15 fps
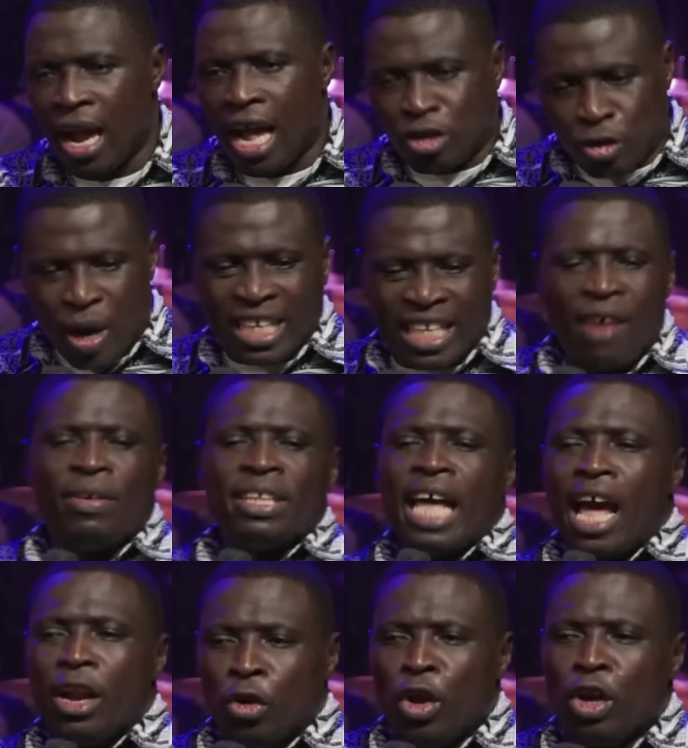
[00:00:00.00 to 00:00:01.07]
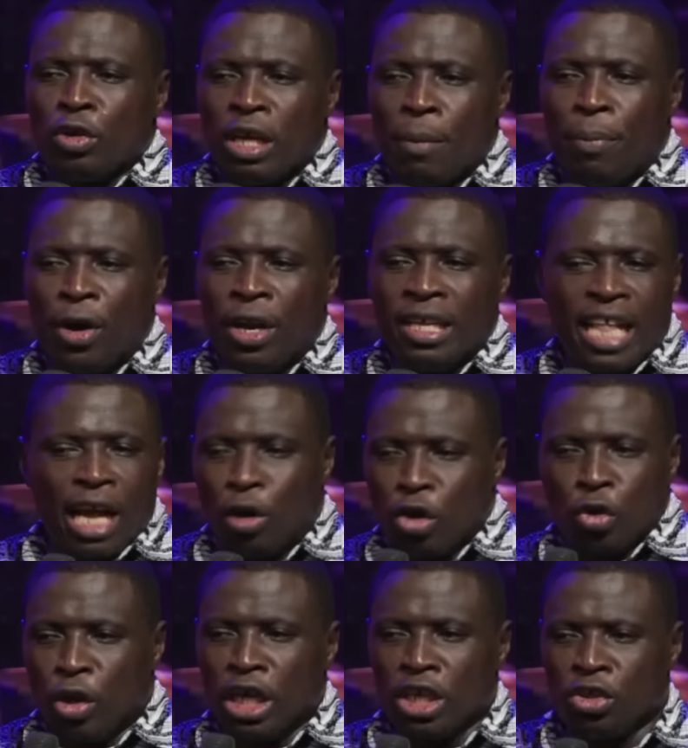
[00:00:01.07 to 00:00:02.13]
So whatever they are doing to the body, they're
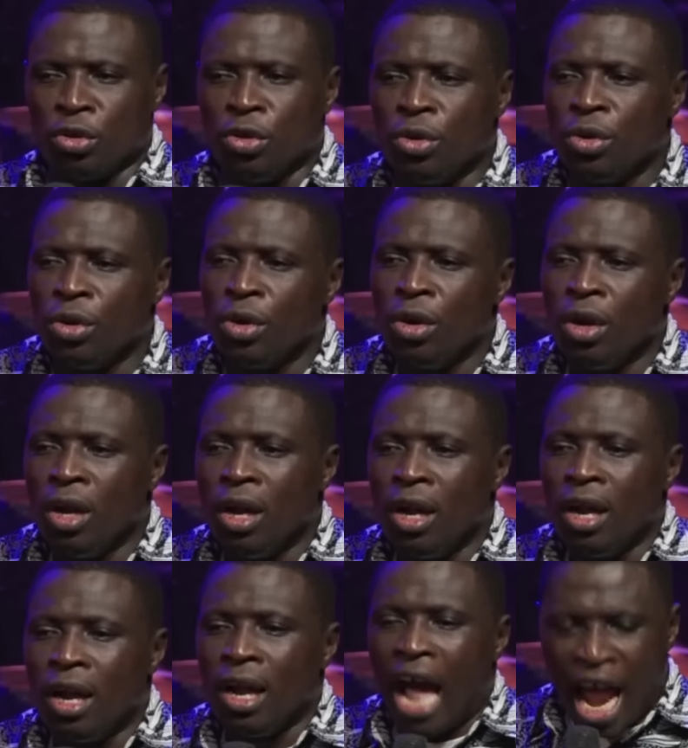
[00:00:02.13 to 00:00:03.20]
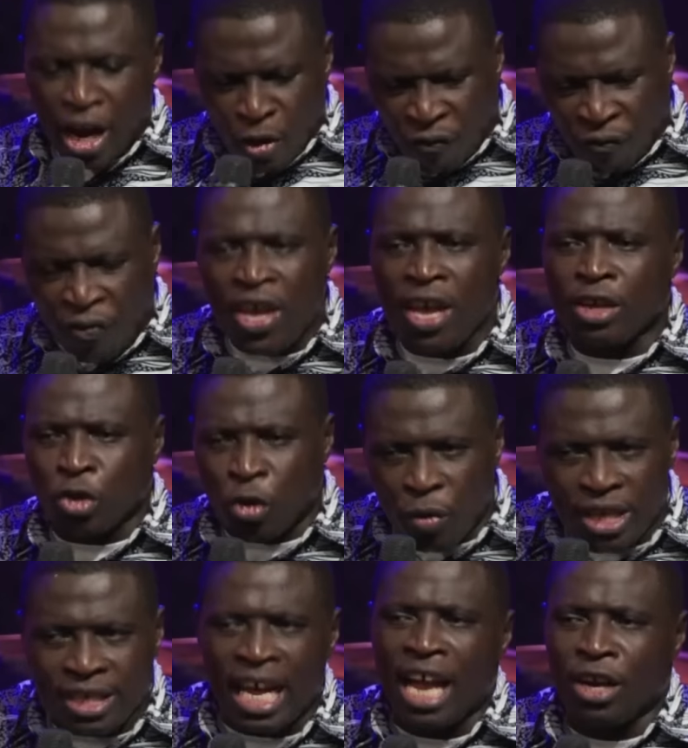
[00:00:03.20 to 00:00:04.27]
not doing it to you. And you fear to
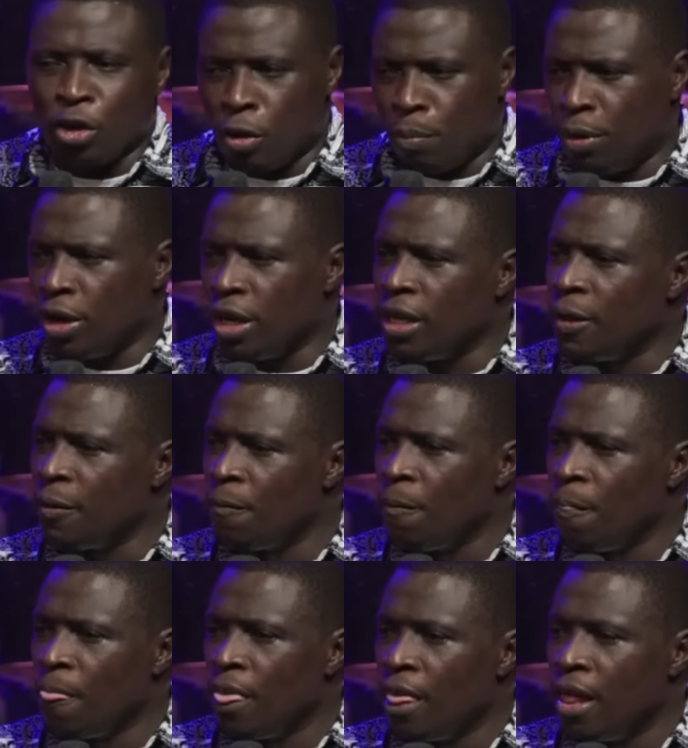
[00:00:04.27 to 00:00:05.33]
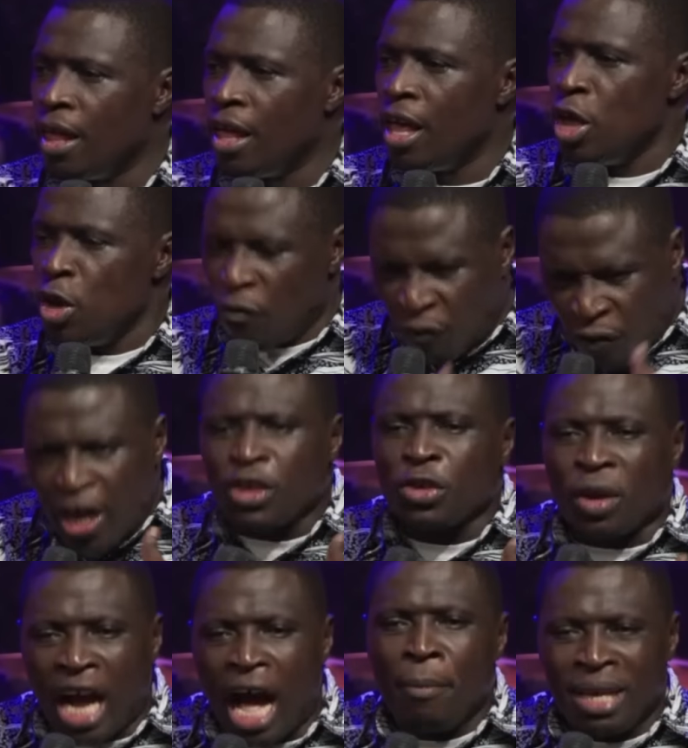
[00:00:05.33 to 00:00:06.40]
return to your body. You fear to
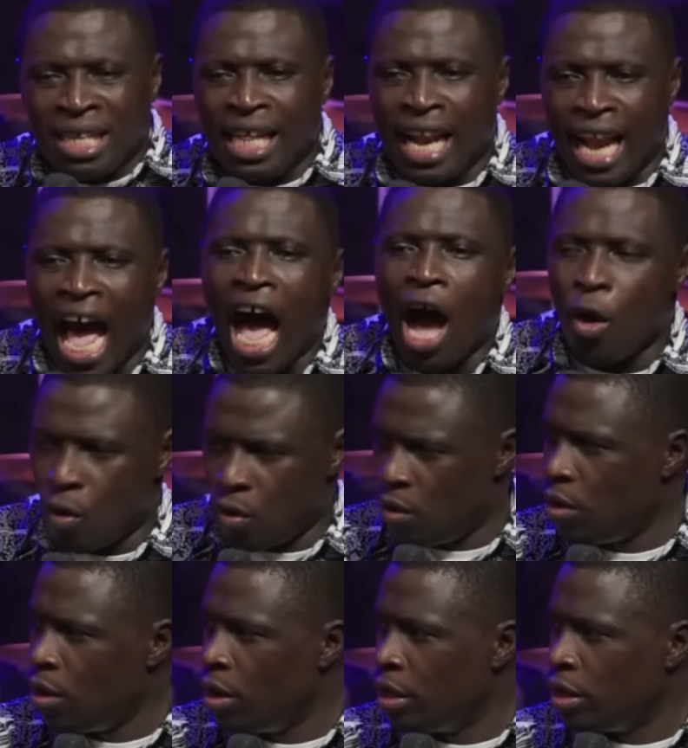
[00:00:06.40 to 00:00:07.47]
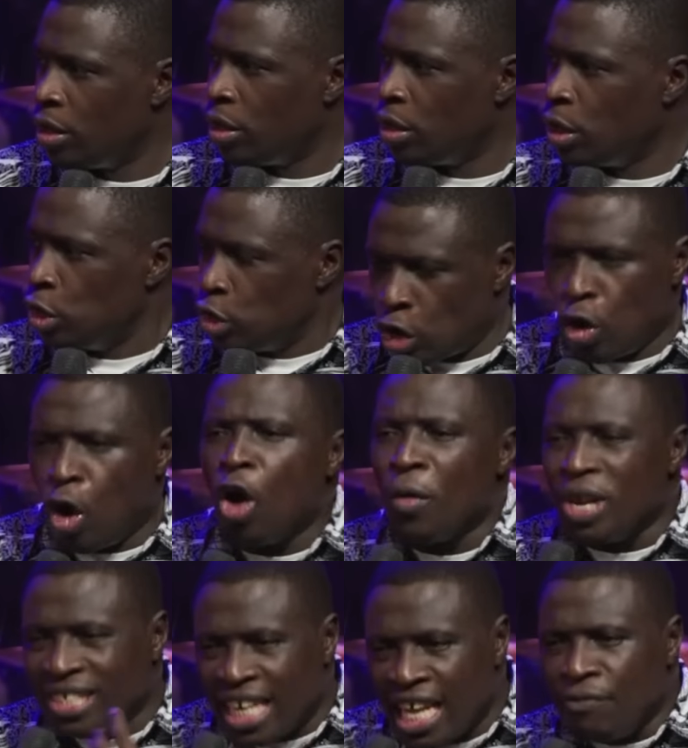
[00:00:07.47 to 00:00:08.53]
come in the now. So you
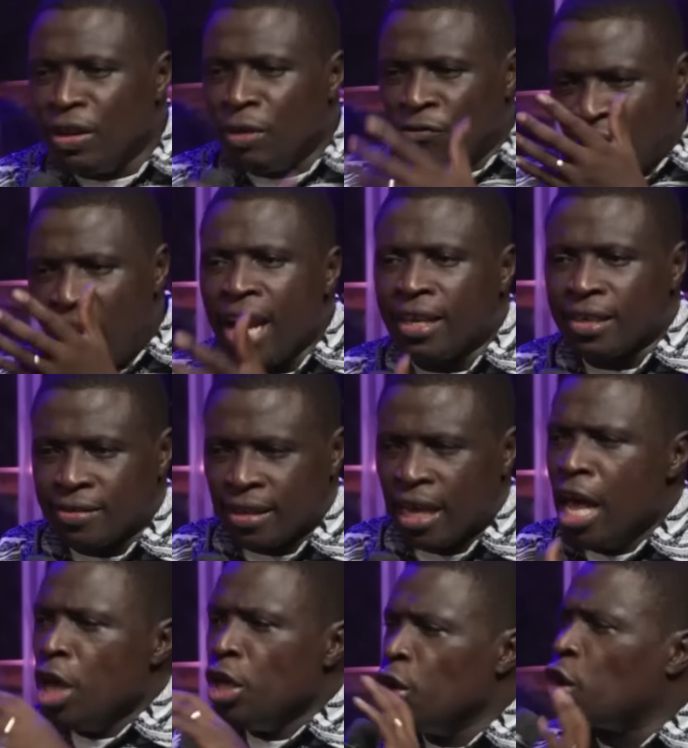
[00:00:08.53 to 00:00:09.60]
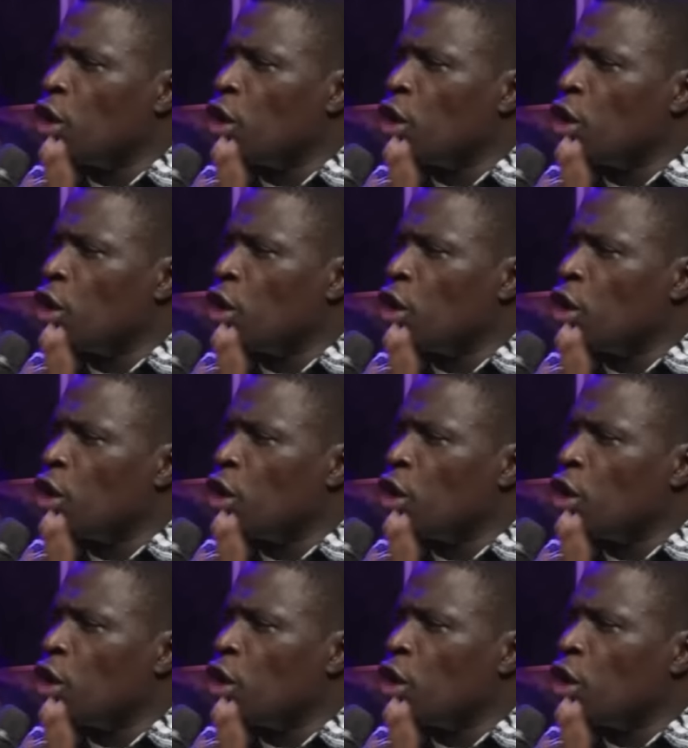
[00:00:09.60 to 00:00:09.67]
always live in fantasy. You